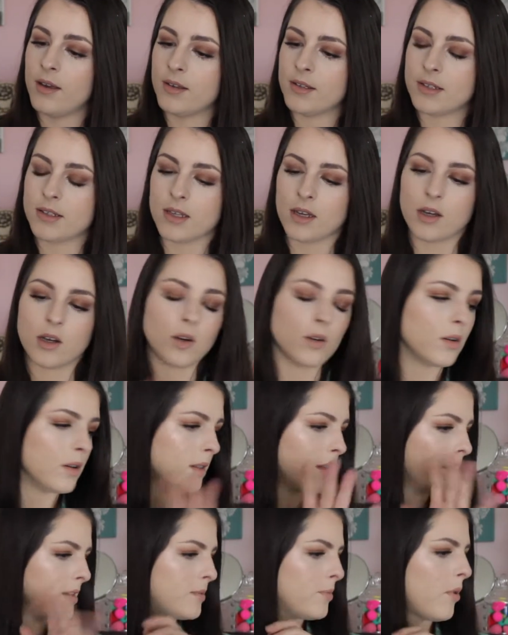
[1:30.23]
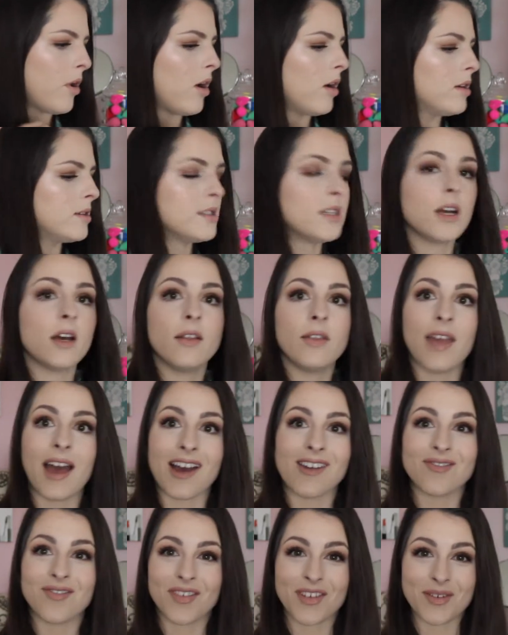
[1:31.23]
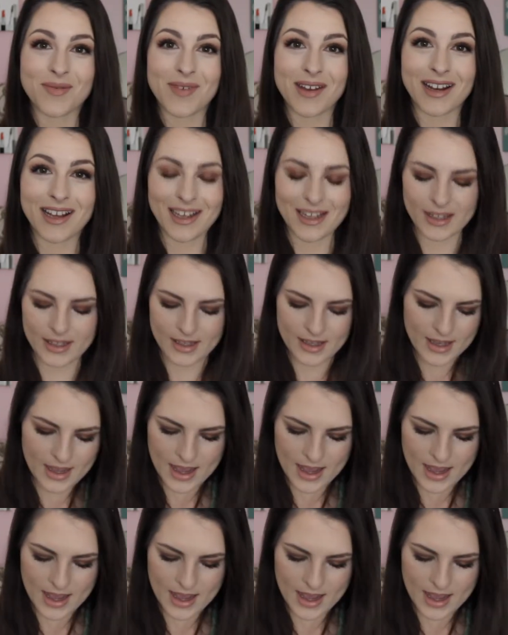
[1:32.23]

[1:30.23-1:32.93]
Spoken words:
So let's pause on that for a minute.